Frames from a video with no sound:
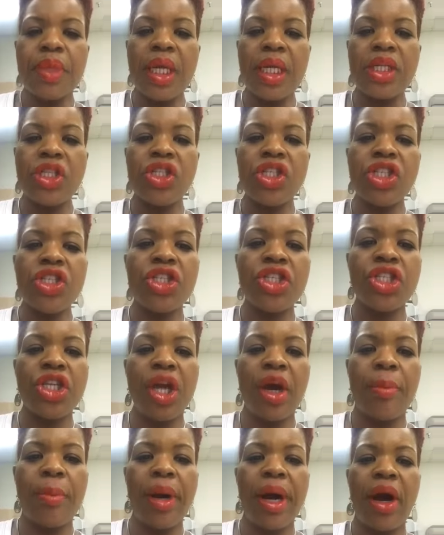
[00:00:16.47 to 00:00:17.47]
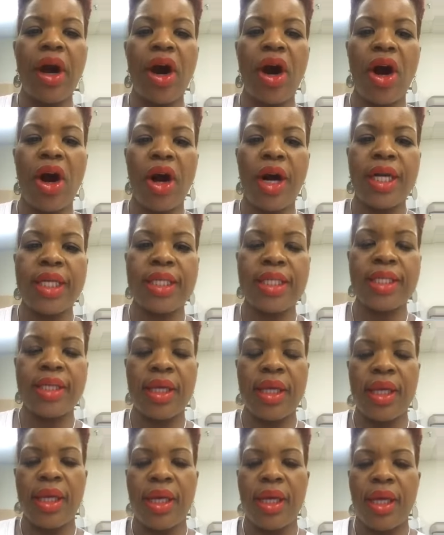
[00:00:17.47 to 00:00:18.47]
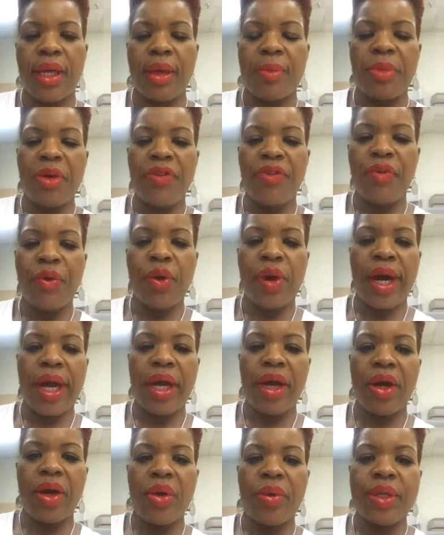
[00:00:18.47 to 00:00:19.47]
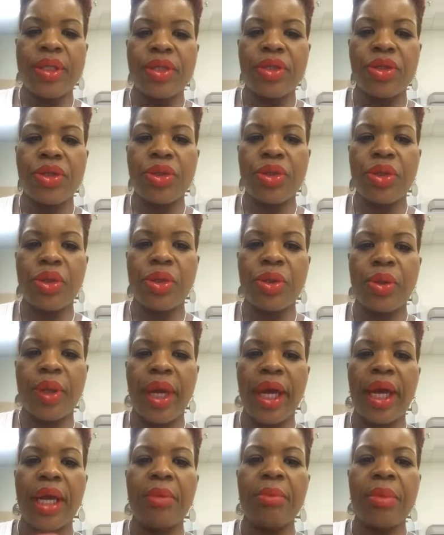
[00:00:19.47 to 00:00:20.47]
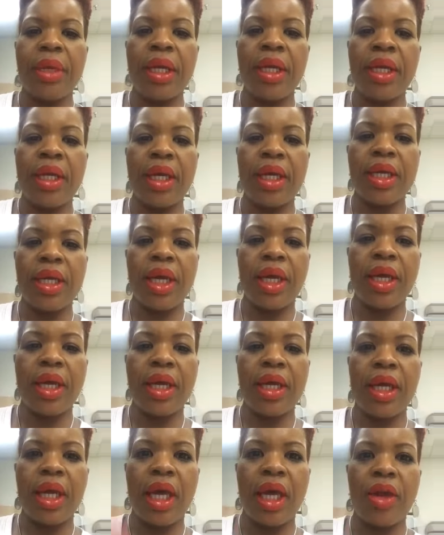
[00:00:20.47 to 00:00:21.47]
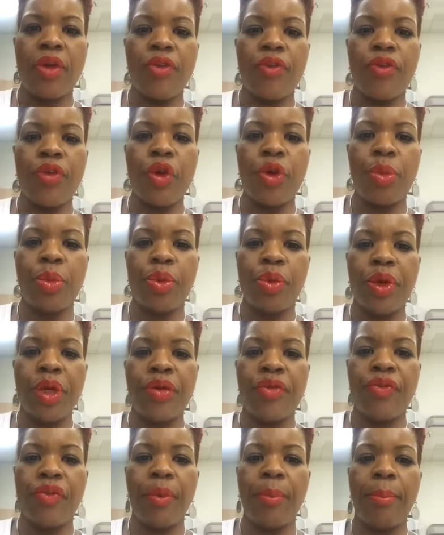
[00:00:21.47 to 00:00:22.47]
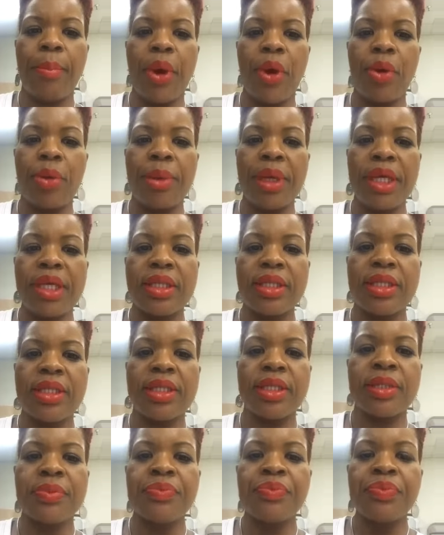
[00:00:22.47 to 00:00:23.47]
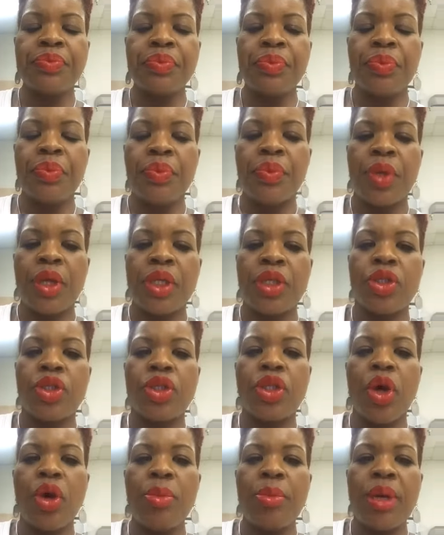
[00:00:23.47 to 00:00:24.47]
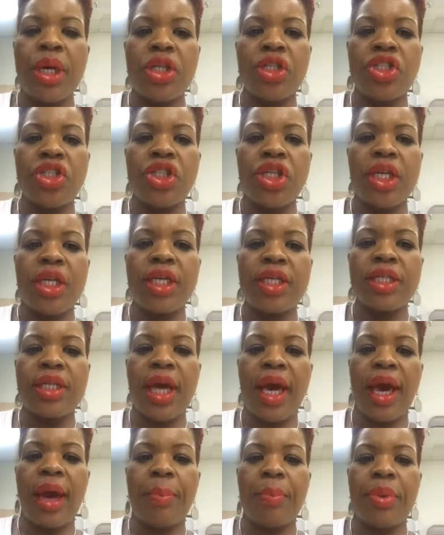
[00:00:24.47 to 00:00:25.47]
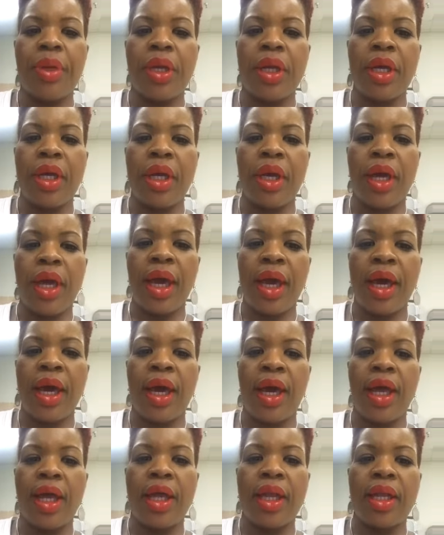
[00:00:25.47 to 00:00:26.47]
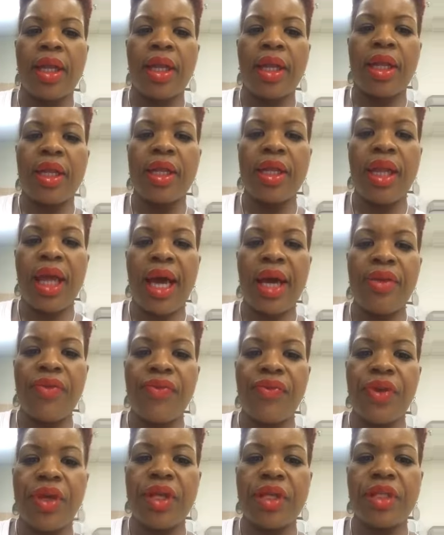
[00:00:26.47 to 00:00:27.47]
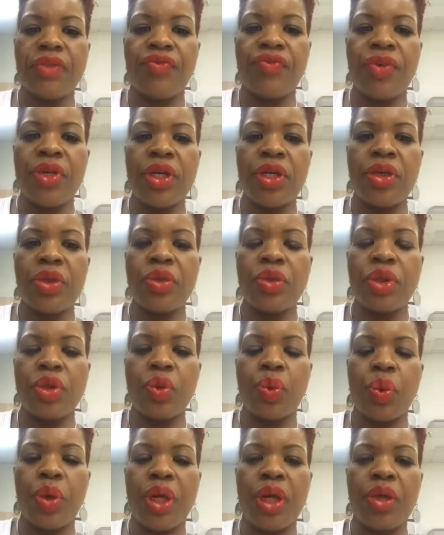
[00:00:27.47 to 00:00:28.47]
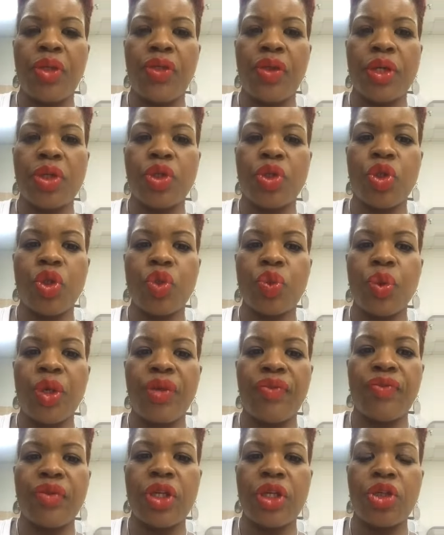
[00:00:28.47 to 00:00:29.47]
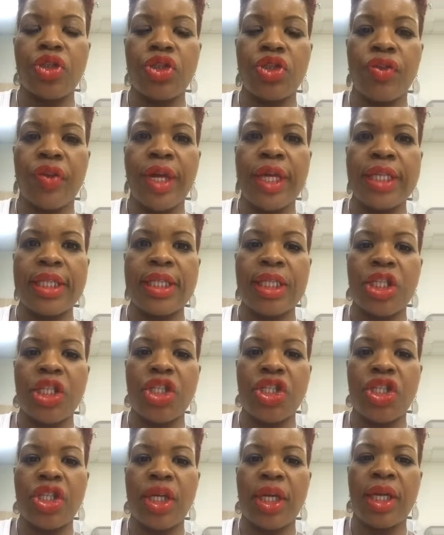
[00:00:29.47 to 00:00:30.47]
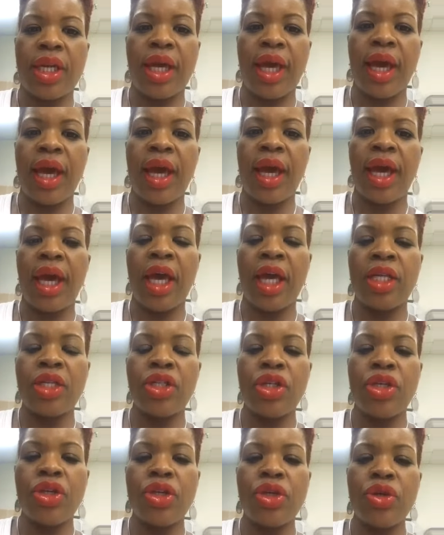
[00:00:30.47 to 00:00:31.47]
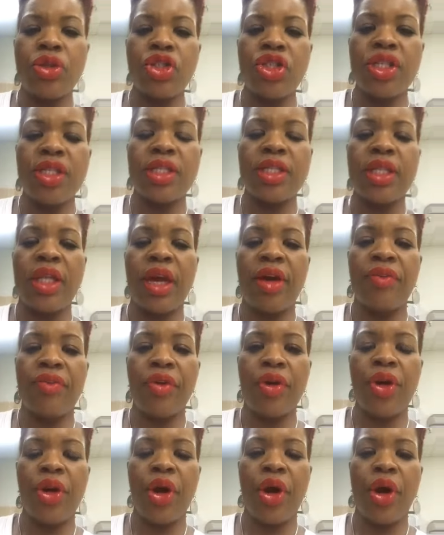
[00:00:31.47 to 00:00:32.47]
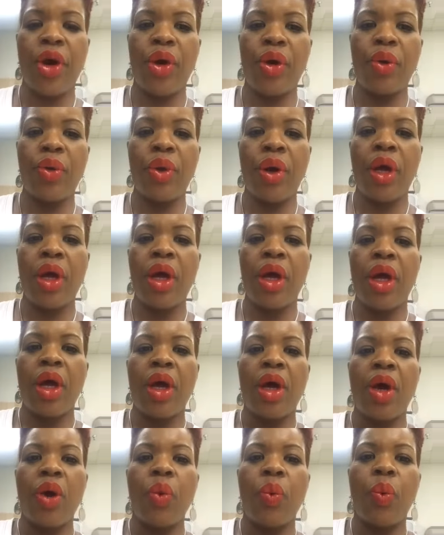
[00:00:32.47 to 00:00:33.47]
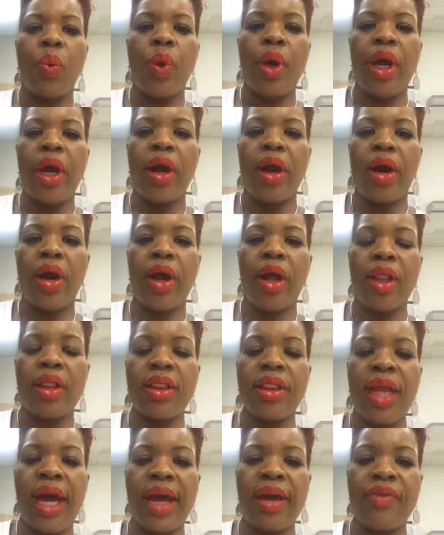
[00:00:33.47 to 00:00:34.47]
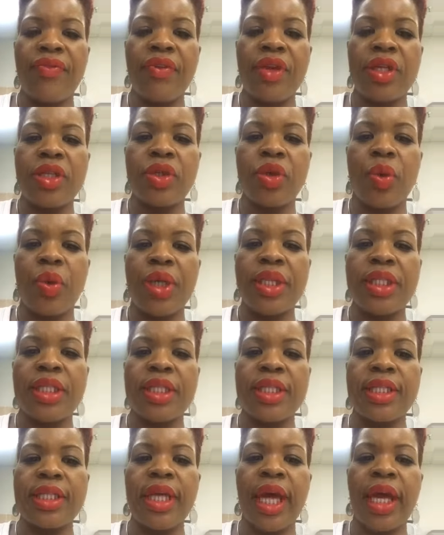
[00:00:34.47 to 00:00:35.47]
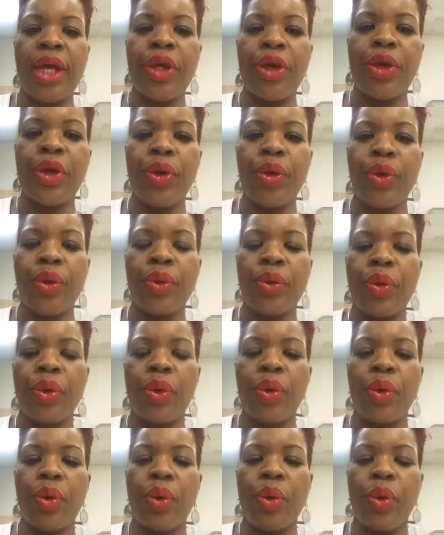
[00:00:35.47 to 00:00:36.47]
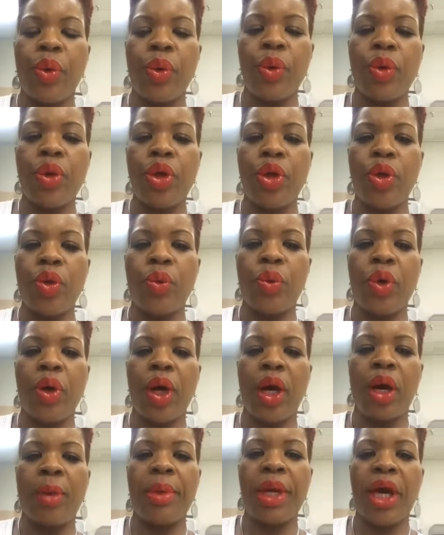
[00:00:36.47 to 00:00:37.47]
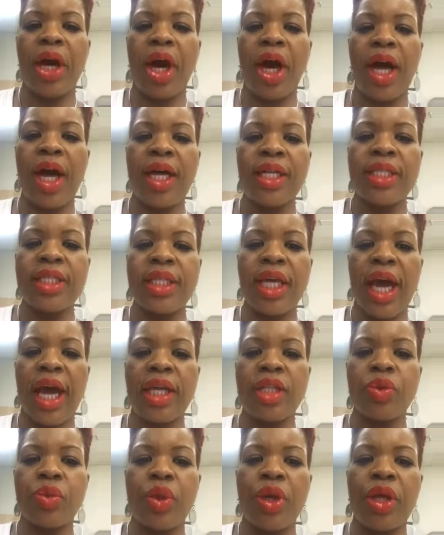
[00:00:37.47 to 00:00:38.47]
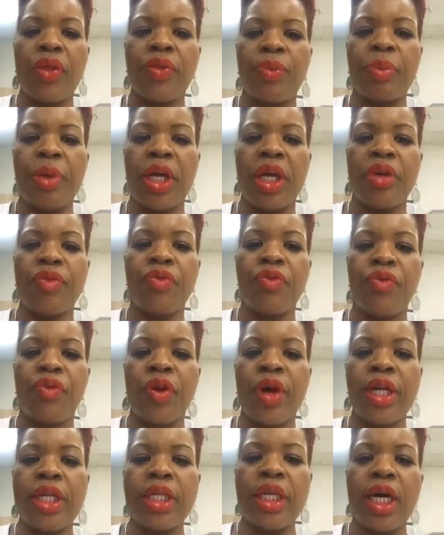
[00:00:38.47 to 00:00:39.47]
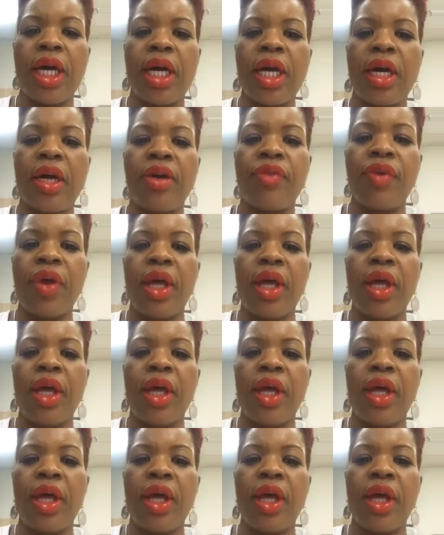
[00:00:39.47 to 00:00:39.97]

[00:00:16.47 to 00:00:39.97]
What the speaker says: just share my heart before I go into a meeting in a few brief moments. So much is happening and life is filled with swift transition, and you just never know where life is going to take you, who you will come in contact with, be in front of,